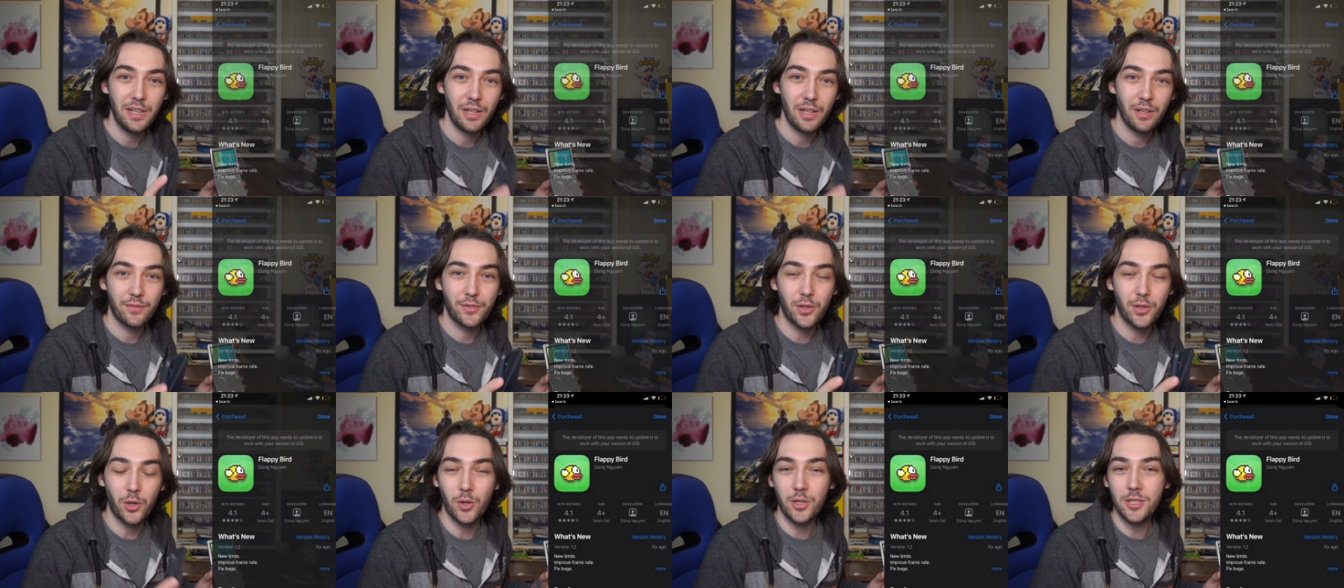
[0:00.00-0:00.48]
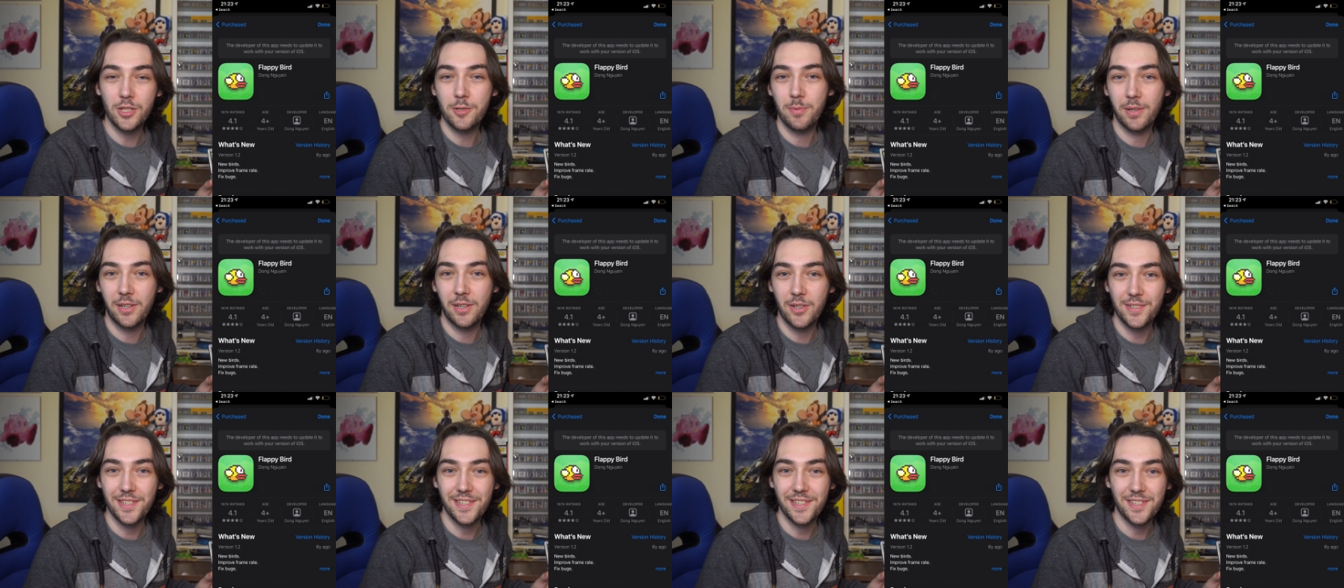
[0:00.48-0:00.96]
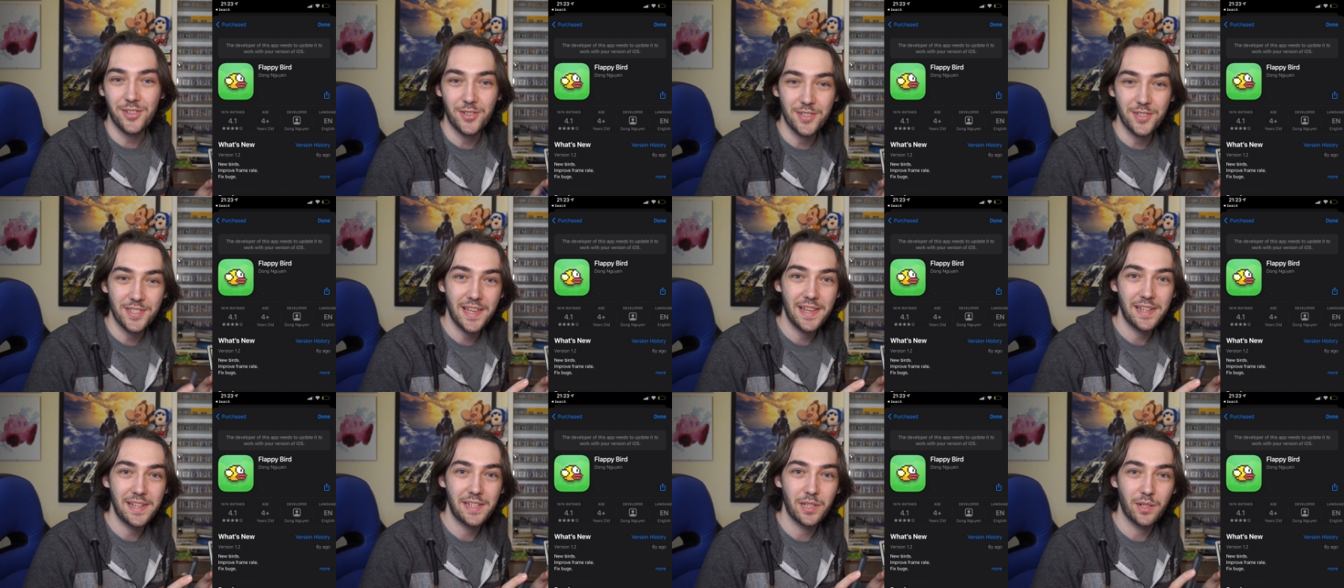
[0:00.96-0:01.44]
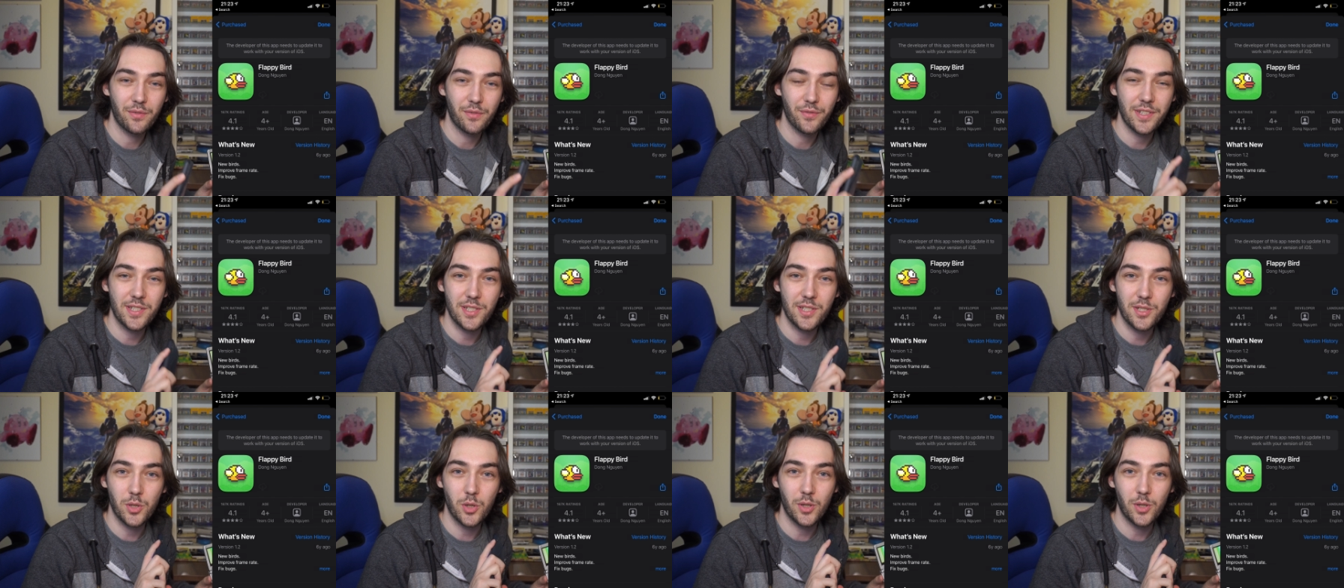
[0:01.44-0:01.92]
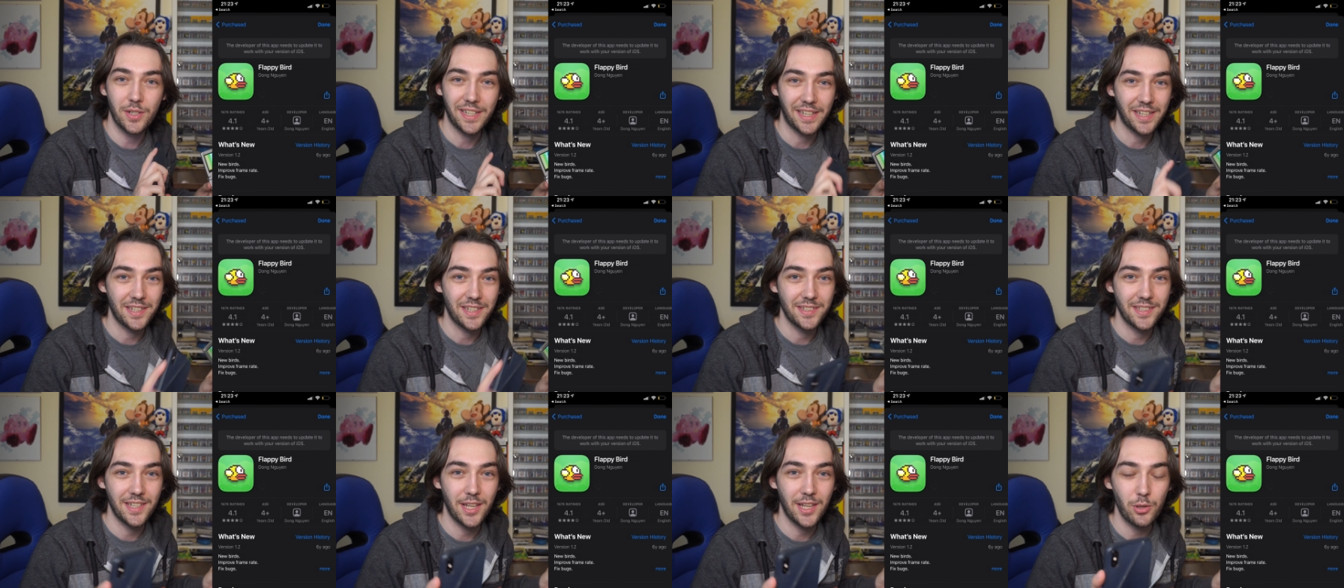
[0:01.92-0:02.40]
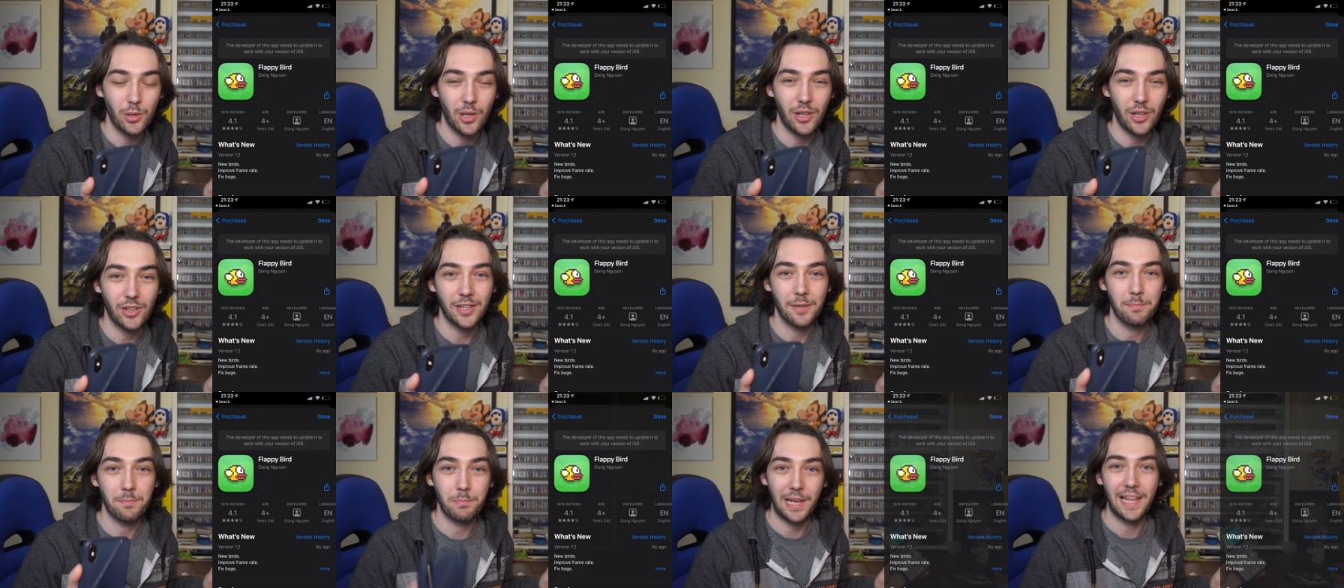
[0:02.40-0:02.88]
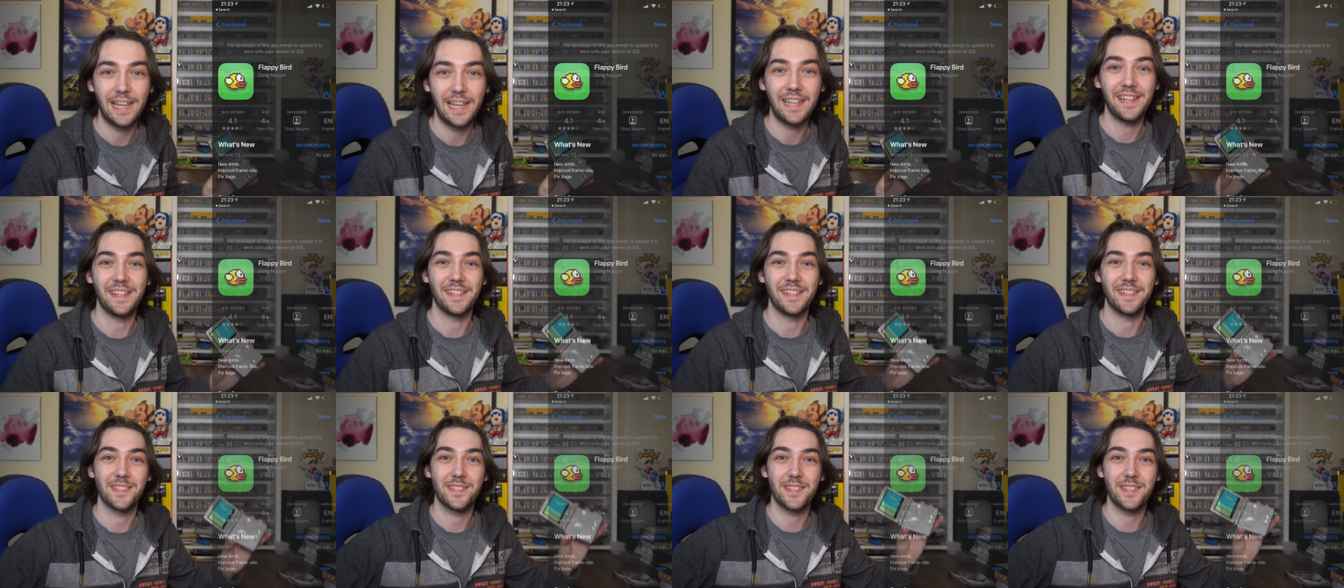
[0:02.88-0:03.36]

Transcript: of course, because it's got taken off the store, you can no longer play it.